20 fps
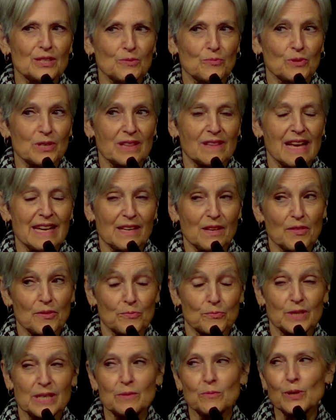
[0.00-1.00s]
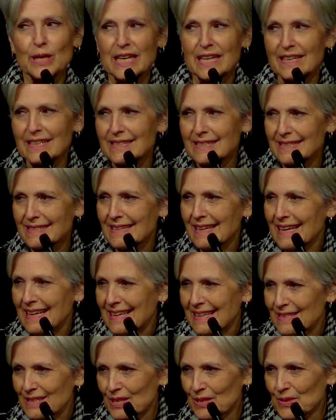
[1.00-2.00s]
with like 3 weeks
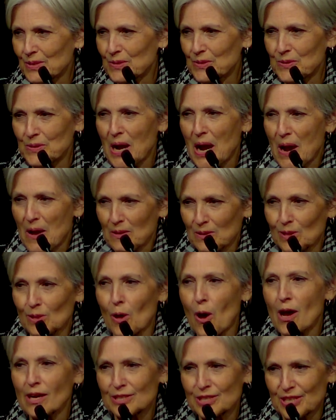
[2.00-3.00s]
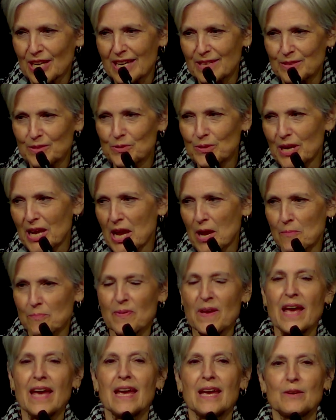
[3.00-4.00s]
to launch a new
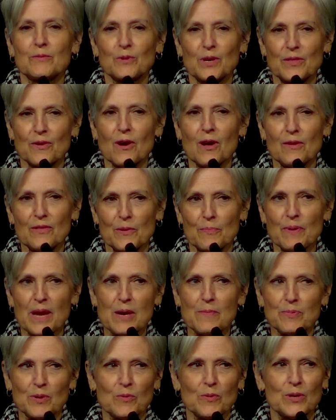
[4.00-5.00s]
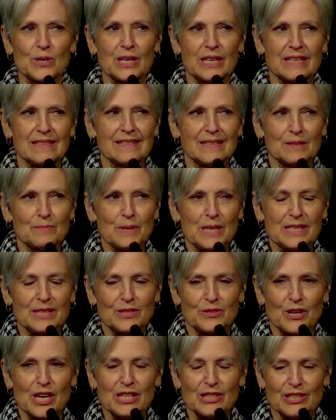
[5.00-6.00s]
campaign with all the paperwork and the
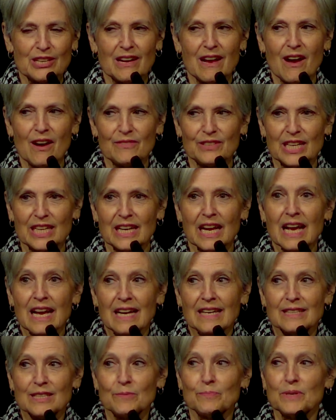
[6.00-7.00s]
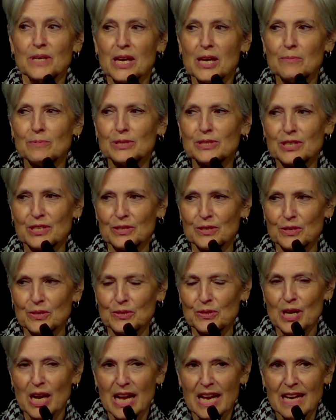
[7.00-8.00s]
administration of it to be able to
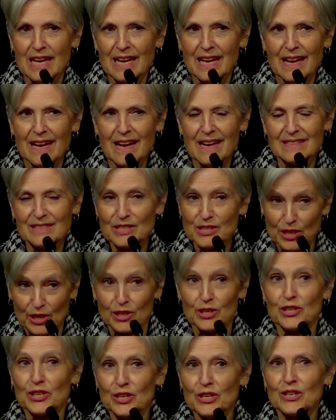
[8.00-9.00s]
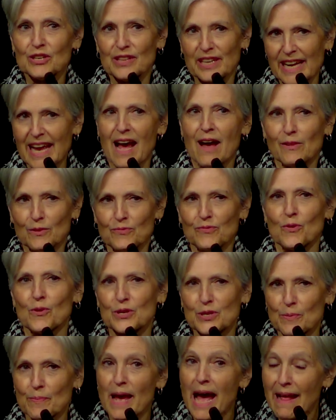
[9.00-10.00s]
secure the California
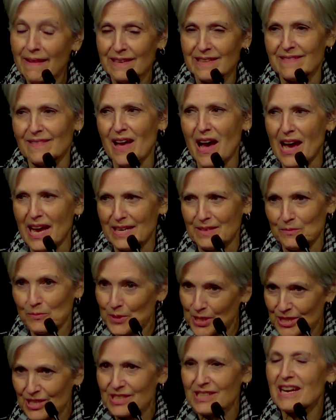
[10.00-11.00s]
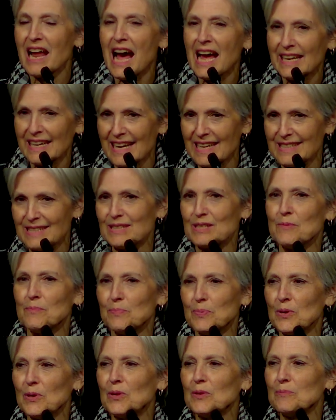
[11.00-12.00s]
ballot line, which is not a
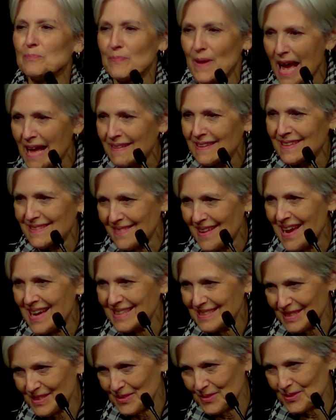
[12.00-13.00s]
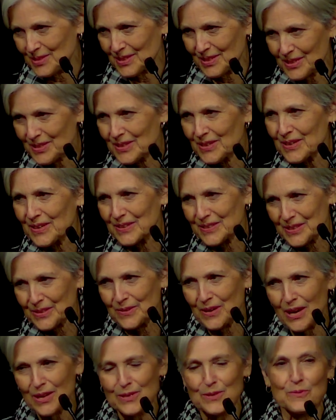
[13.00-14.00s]
simple ballot line to secure. You
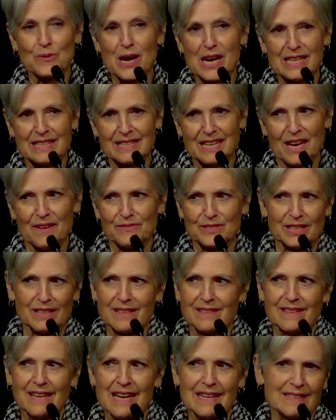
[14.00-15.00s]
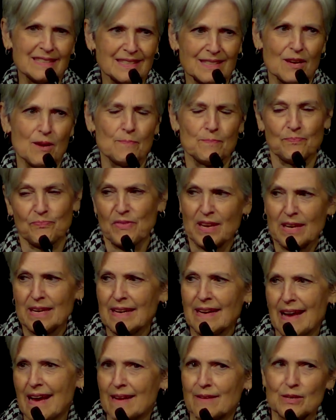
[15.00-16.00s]
otherwise have to collect some,
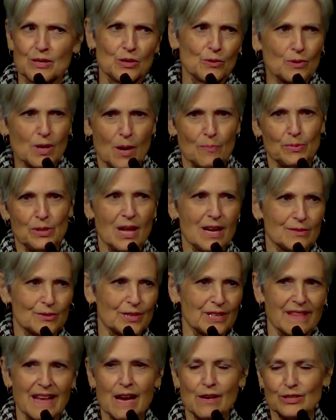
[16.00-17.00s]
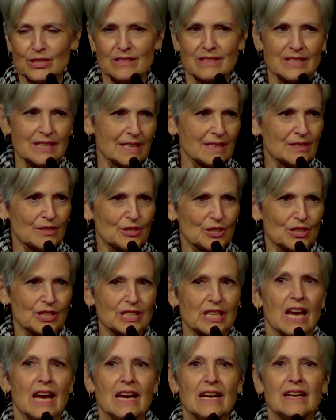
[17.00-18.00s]
I don't know, a couple 100,000 signatures.
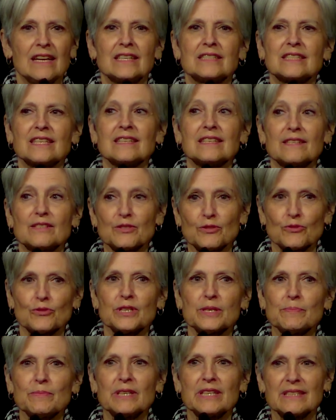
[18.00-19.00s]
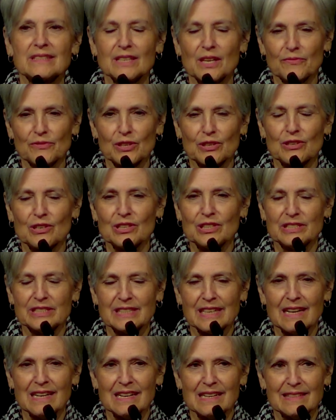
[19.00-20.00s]
It's an extremely difficult,
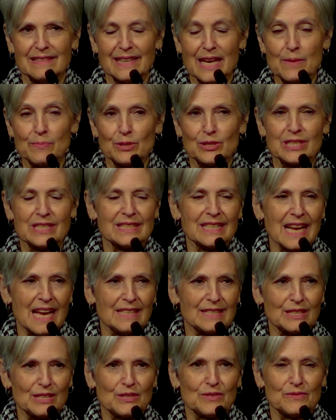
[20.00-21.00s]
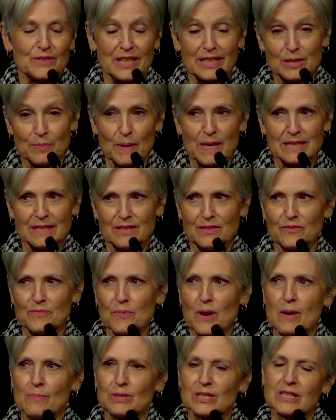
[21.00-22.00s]
labor-intensive, expensive
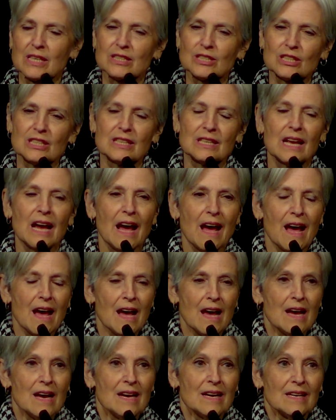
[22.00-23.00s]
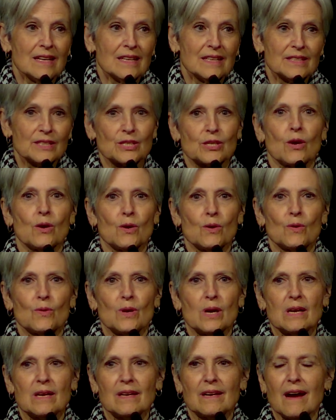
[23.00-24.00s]
proposition. So,
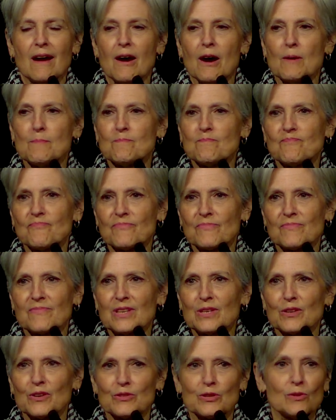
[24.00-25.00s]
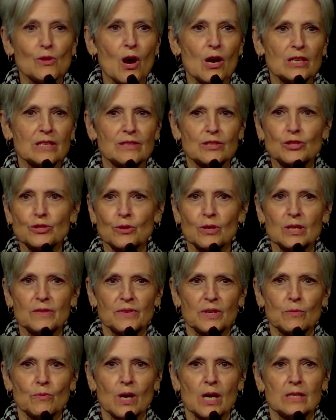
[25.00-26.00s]
you know, the long and the short of it
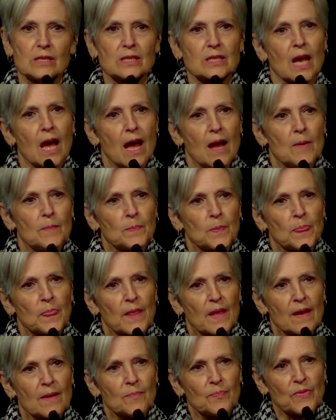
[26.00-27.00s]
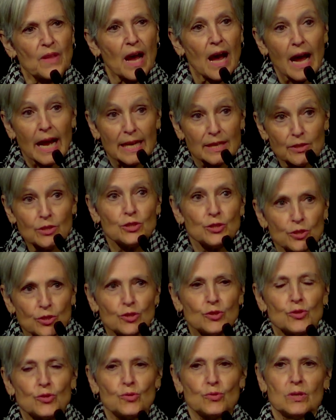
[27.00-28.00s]
was, I
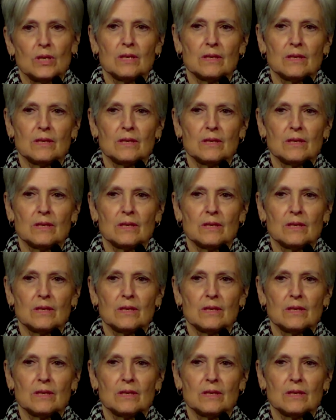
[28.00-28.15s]
knew